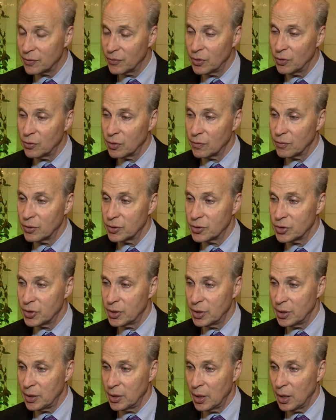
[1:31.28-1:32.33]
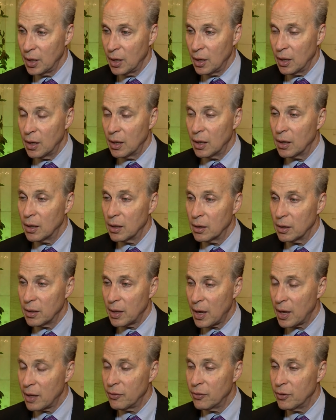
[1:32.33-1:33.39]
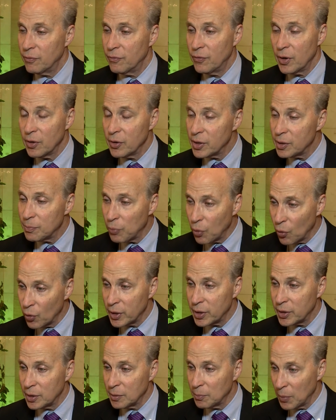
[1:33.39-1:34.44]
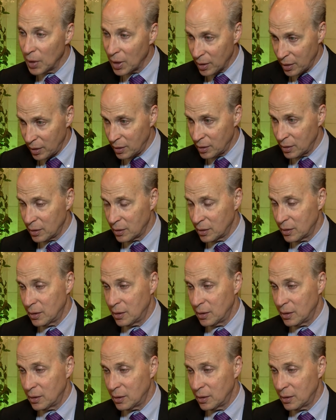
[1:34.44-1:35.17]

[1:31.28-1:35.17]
of the university uh, had the very point in mind